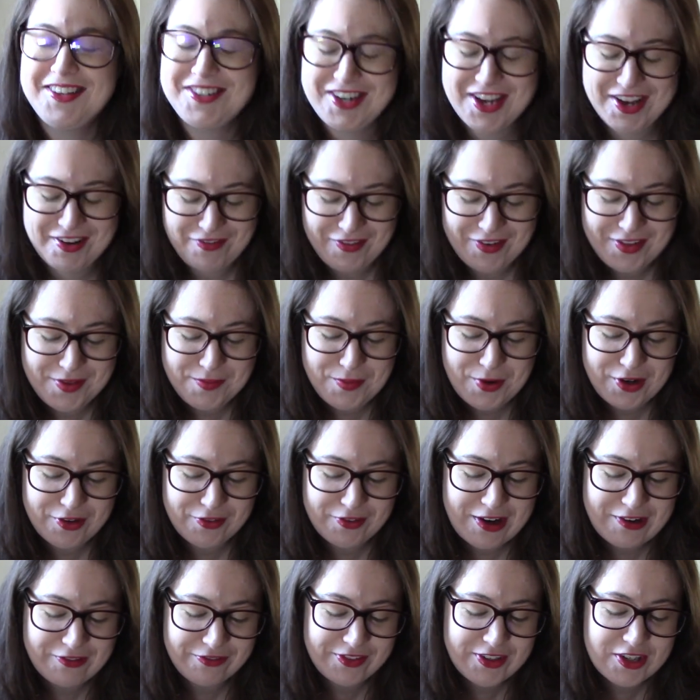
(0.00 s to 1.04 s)
Jen from the book
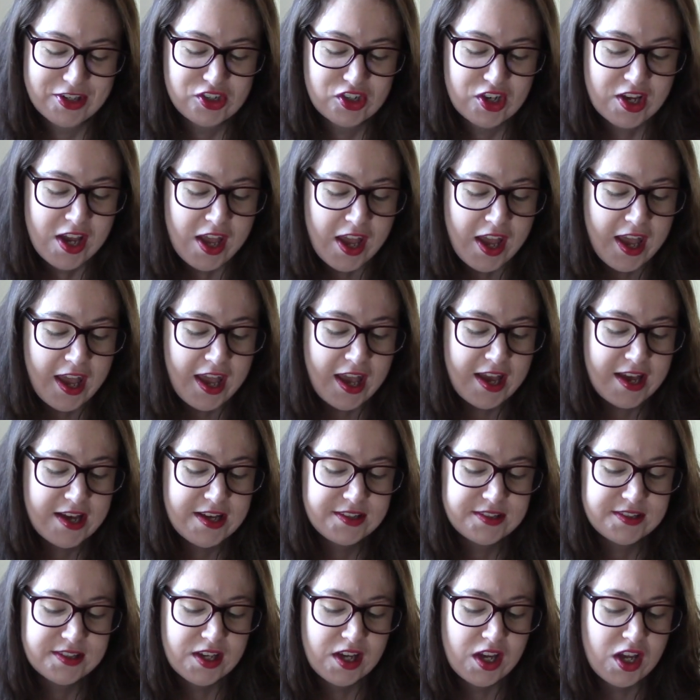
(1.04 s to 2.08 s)
Refuge
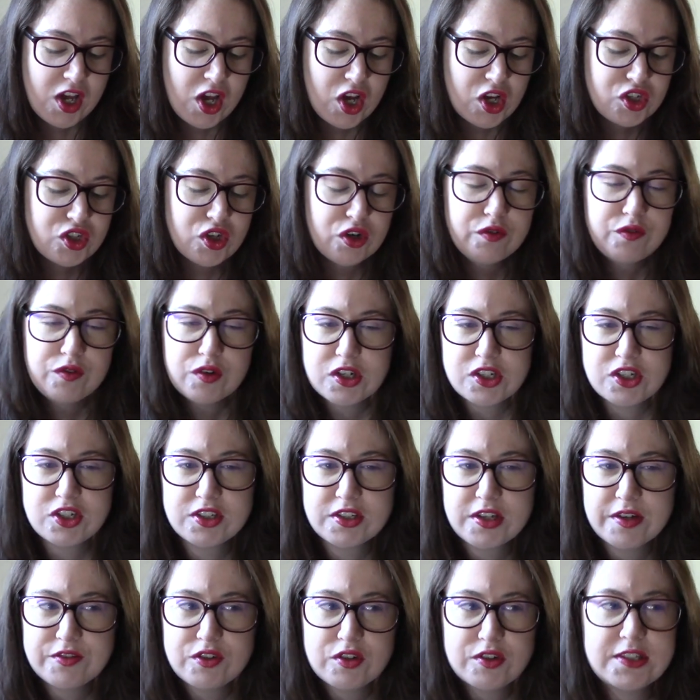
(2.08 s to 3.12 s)
is don't force
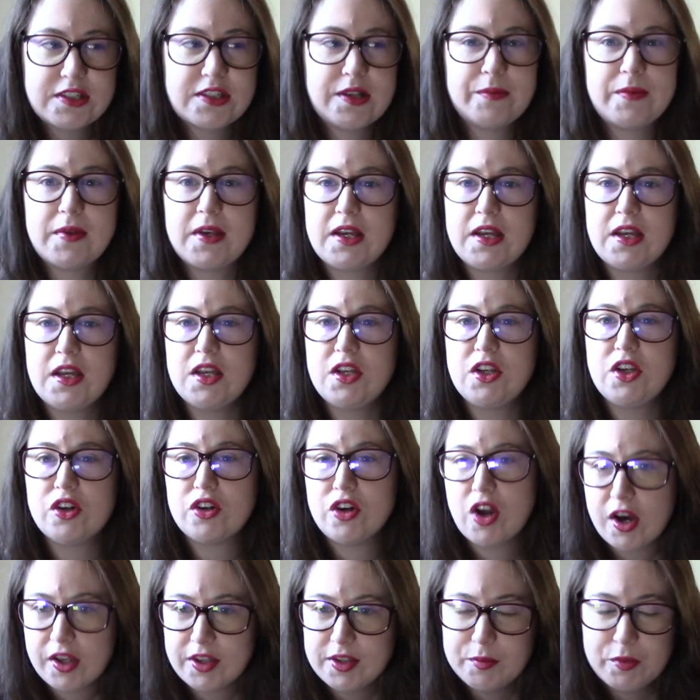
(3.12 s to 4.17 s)
yourself to read something you're
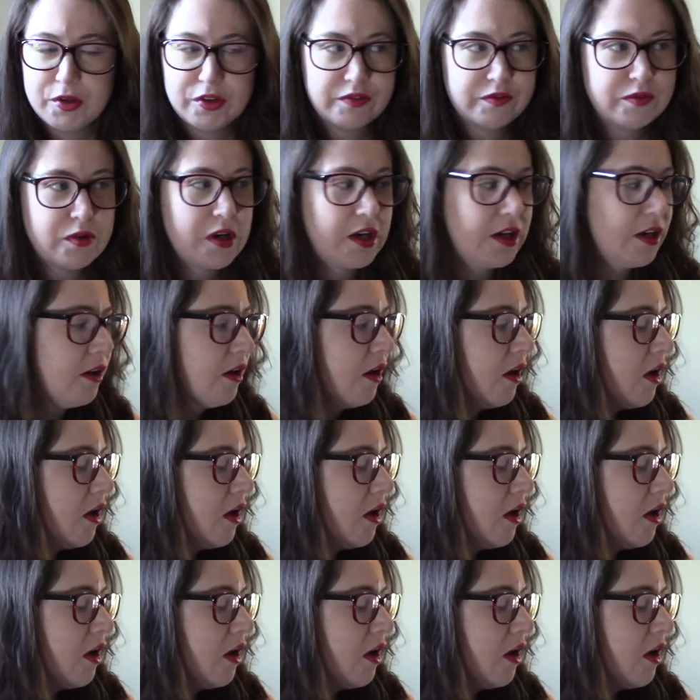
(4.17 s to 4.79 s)
not in the mood for.